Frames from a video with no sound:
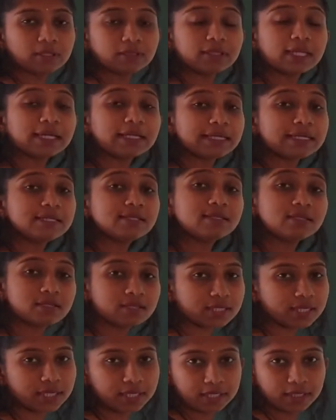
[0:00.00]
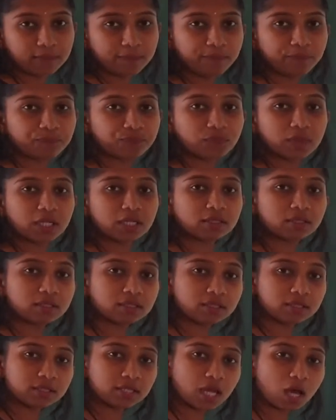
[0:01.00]
that is 10.
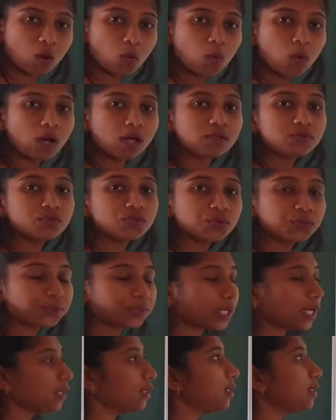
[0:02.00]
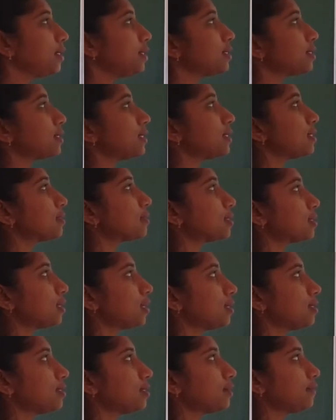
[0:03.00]
Now also 10 is less
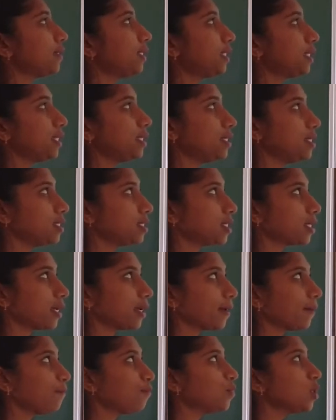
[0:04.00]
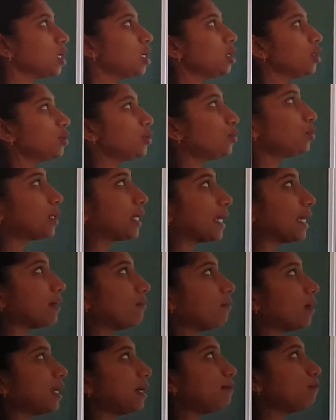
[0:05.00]
than 17 is there. You
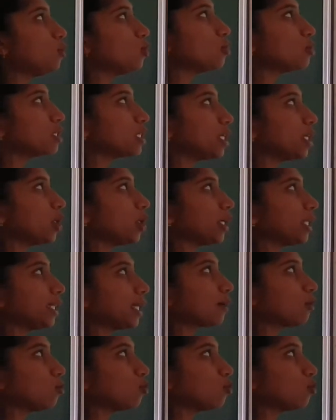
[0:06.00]
take one more 0 in the